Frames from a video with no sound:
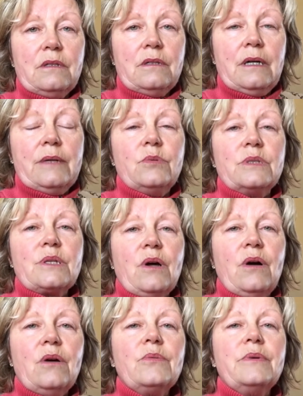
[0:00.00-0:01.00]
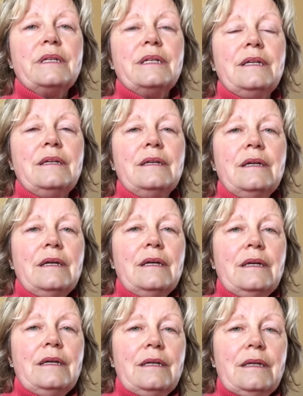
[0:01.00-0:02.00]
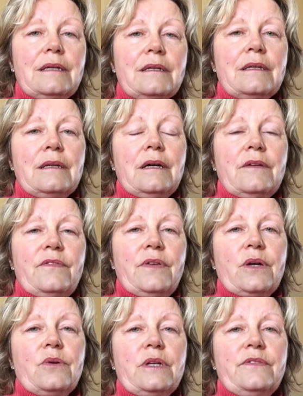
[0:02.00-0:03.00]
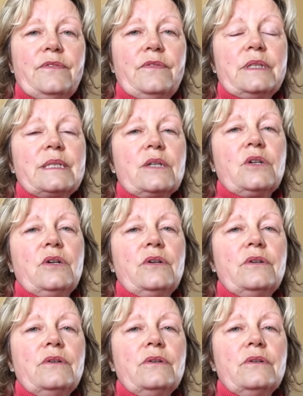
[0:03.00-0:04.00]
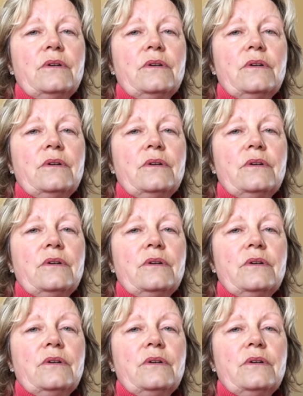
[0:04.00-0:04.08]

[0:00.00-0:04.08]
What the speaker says: I was already in a very physical